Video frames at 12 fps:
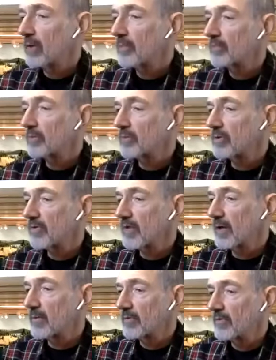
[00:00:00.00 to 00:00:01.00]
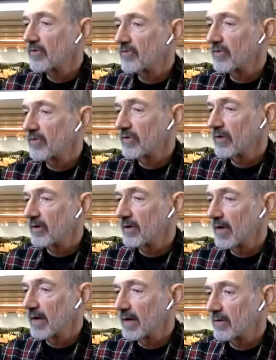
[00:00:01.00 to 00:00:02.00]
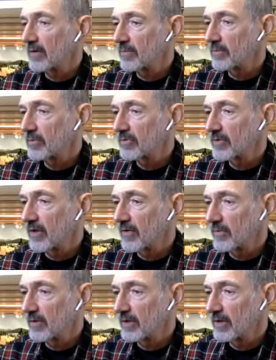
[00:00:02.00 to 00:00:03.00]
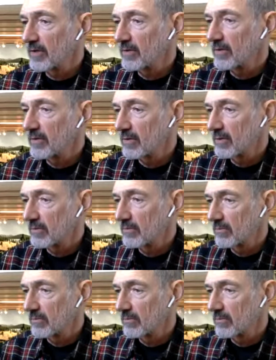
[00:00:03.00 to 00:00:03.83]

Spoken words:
to pull the one that's in there out and put the other one in? Or